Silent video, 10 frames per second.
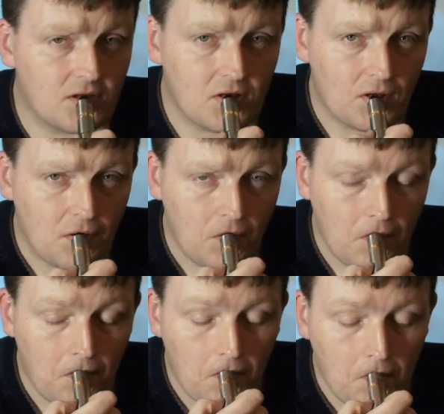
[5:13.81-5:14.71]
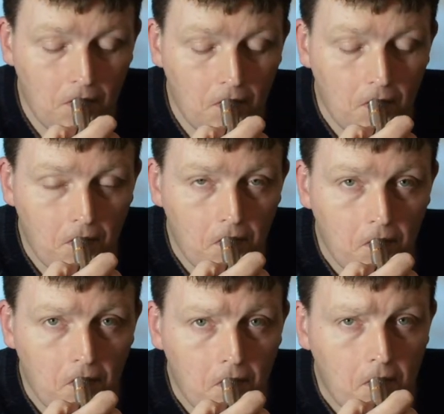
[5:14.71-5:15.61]

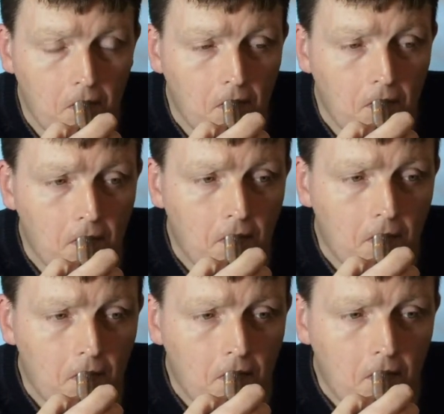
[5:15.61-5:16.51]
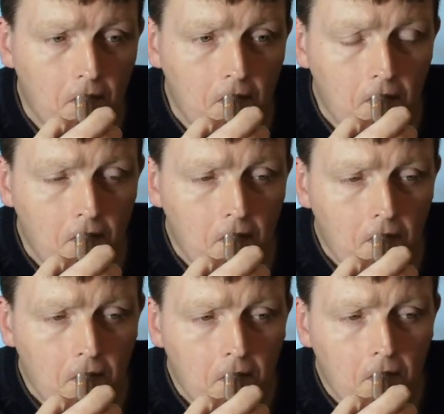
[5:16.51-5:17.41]

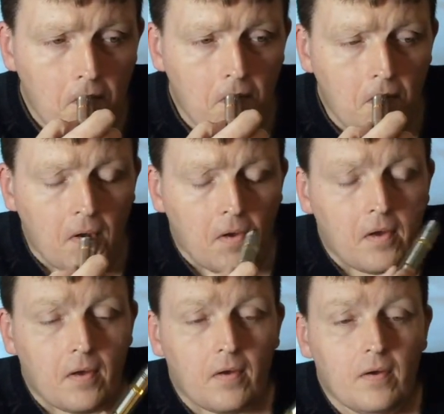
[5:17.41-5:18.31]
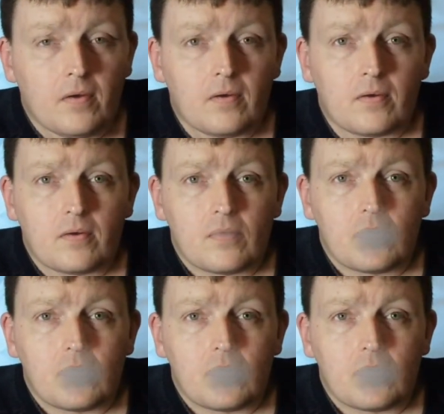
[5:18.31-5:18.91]
No one is speaking in this clip.